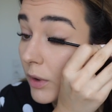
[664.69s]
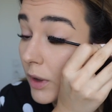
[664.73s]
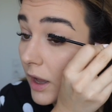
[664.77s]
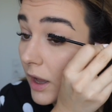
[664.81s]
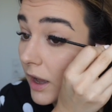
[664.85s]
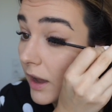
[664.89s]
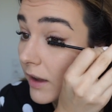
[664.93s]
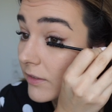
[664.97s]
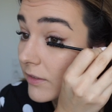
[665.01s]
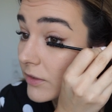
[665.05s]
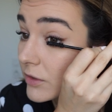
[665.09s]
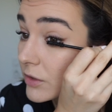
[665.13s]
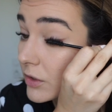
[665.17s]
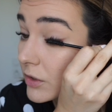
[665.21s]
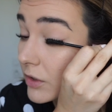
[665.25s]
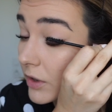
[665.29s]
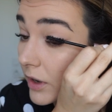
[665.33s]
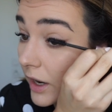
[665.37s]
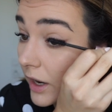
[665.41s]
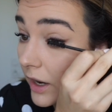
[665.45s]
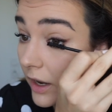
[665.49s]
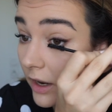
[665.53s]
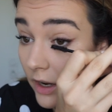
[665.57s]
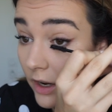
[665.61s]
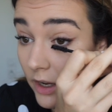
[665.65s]
after
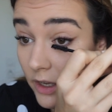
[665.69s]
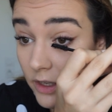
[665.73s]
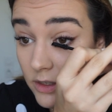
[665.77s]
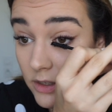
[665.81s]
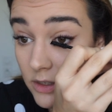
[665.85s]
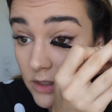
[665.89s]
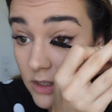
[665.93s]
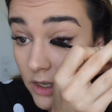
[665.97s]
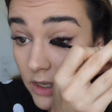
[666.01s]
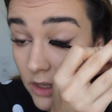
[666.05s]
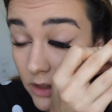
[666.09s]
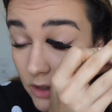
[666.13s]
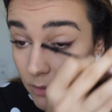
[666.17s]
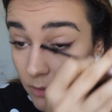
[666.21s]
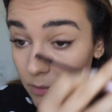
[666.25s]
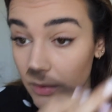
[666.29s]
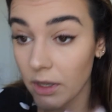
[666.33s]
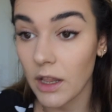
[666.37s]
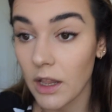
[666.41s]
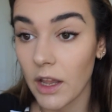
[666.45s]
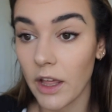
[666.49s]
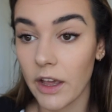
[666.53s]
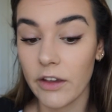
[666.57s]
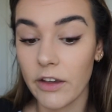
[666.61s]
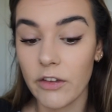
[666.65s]
I see them
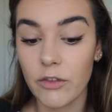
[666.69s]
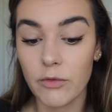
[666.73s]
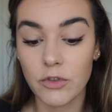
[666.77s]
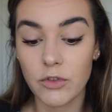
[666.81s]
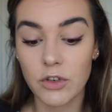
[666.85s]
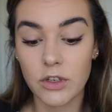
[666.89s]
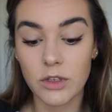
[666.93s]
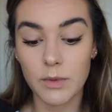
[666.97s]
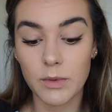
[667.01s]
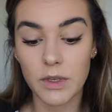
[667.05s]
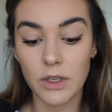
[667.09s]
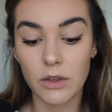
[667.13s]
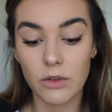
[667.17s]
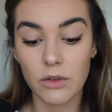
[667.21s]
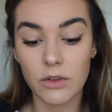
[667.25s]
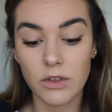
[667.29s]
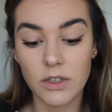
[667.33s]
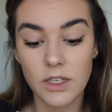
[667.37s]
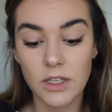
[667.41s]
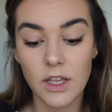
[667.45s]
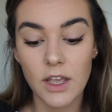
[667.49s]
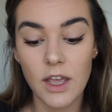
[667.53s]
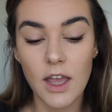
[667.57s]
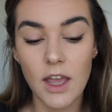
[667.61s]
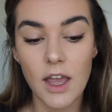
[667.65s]
in live just
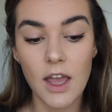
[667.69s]
because